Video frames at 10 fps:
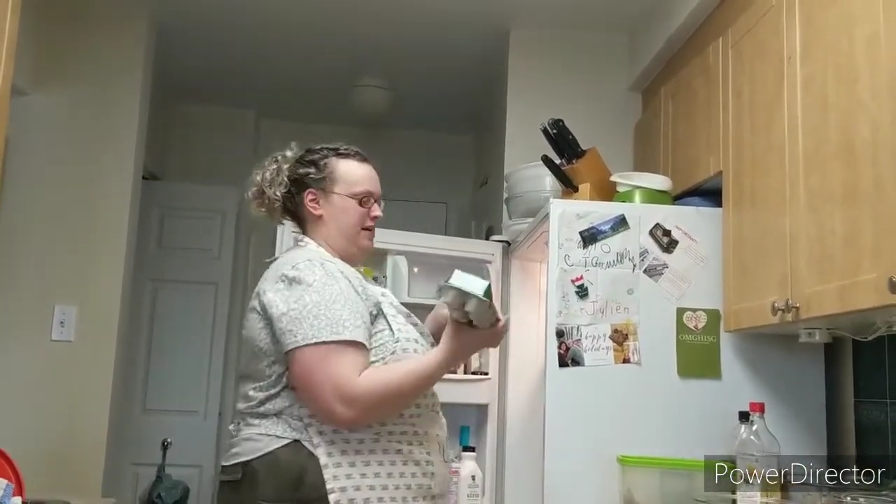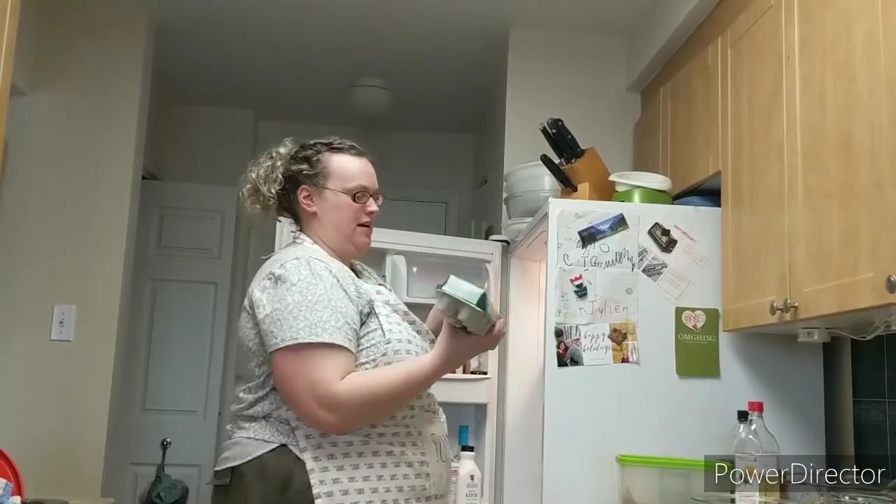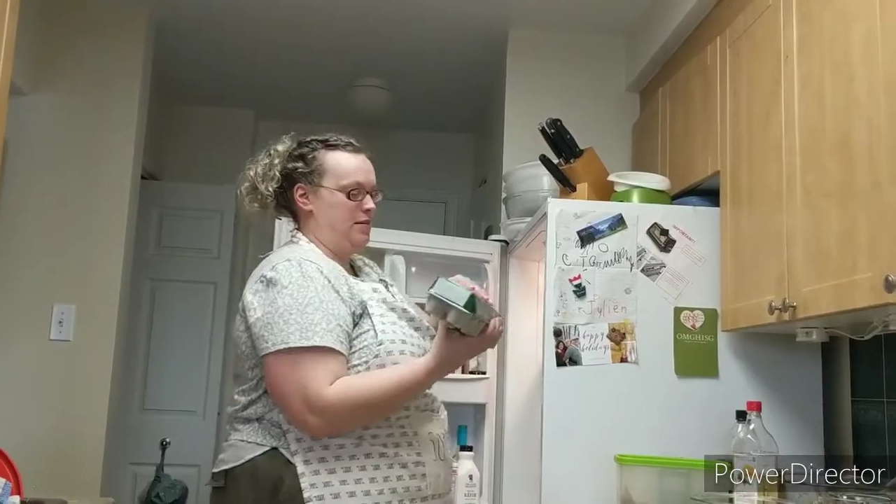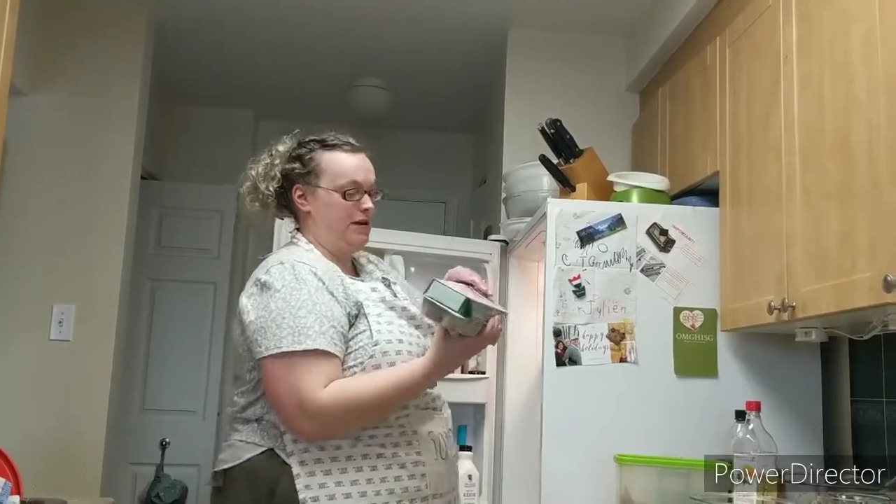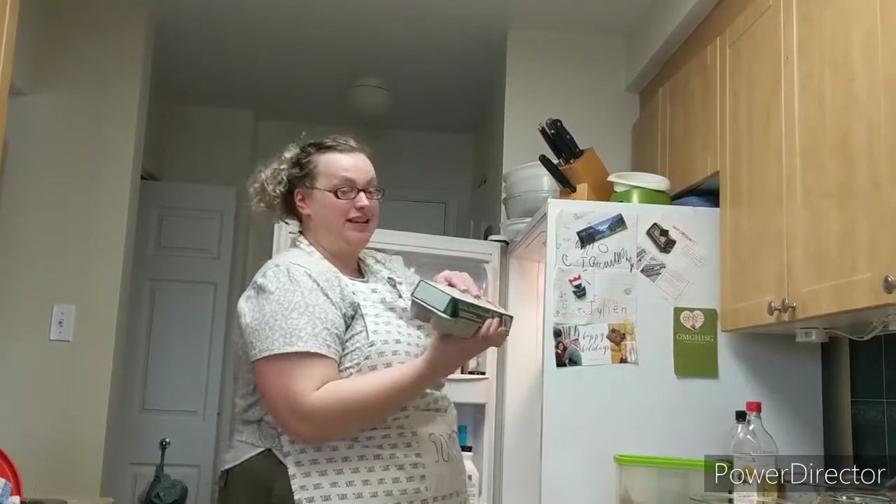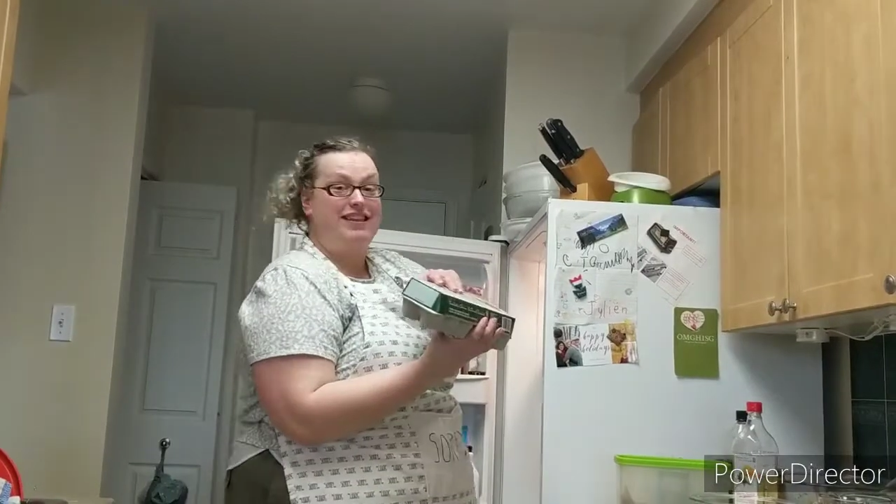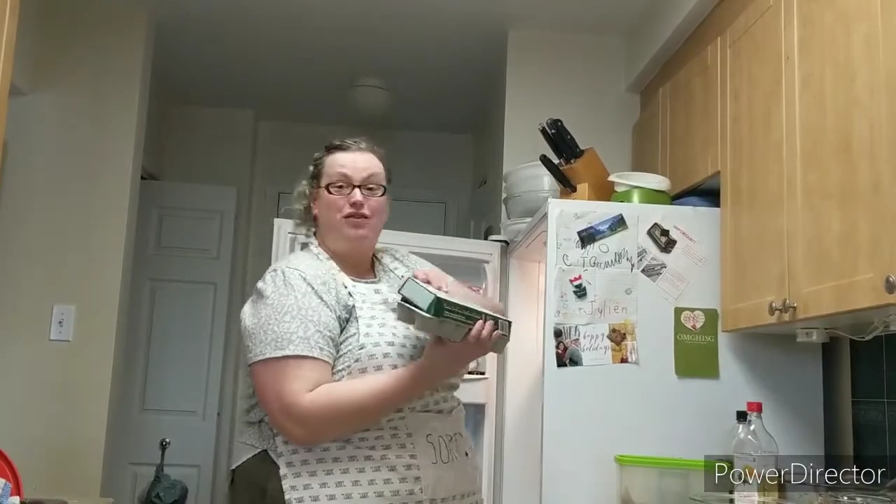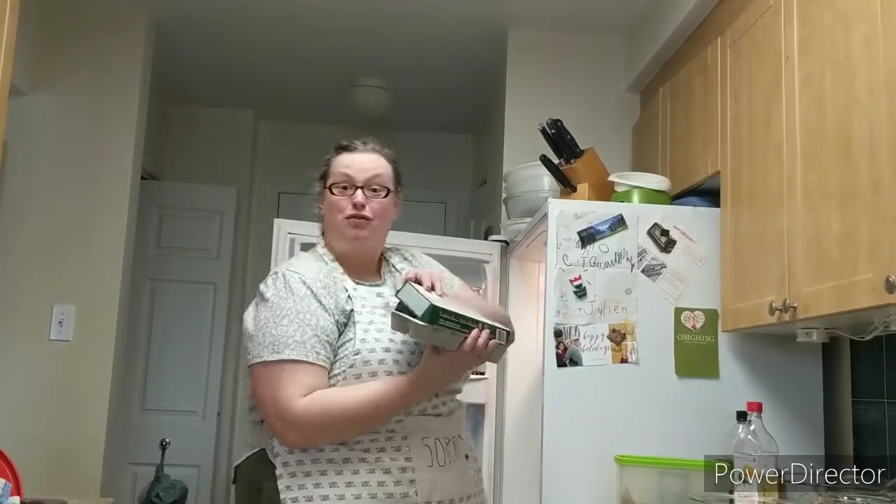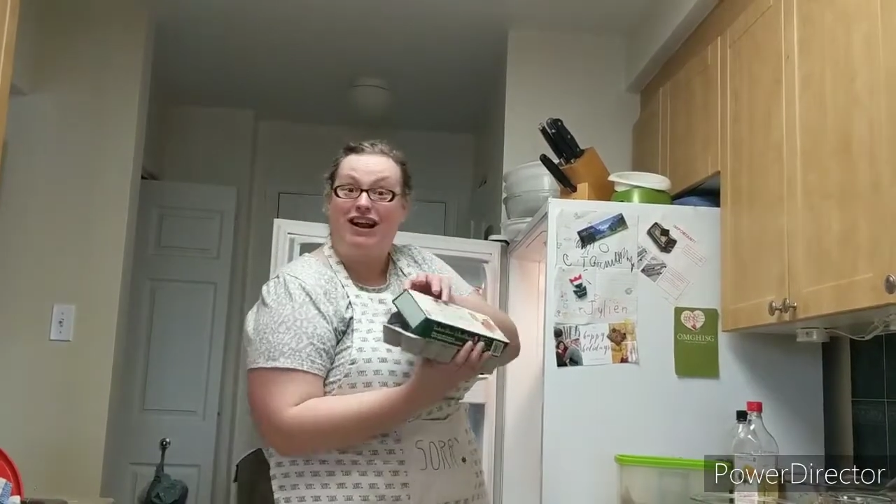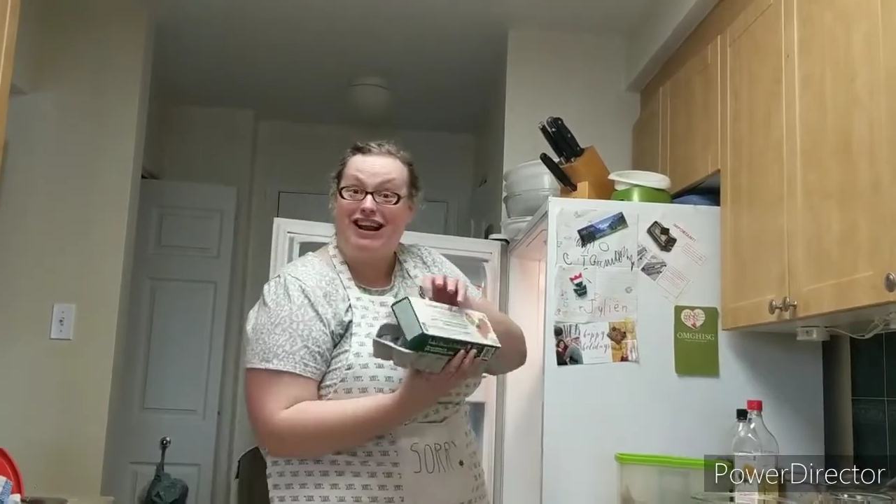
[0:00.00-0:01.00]
Apparently they're
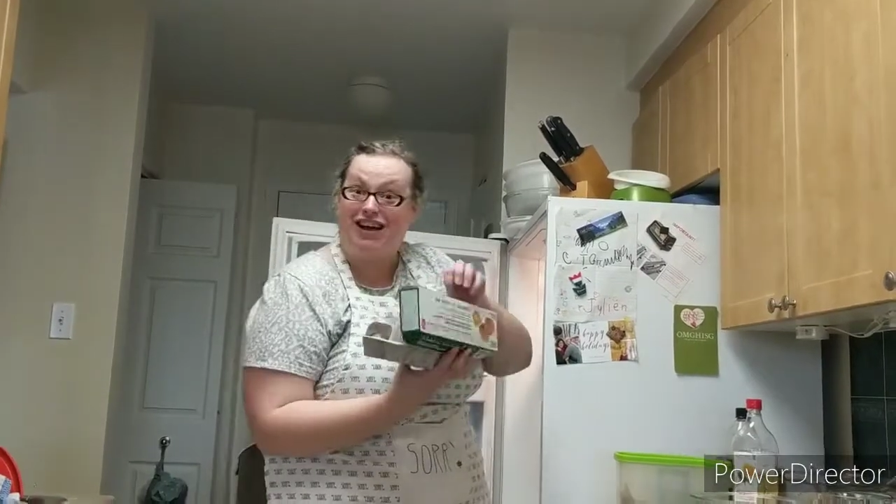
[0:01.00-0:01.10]
running out of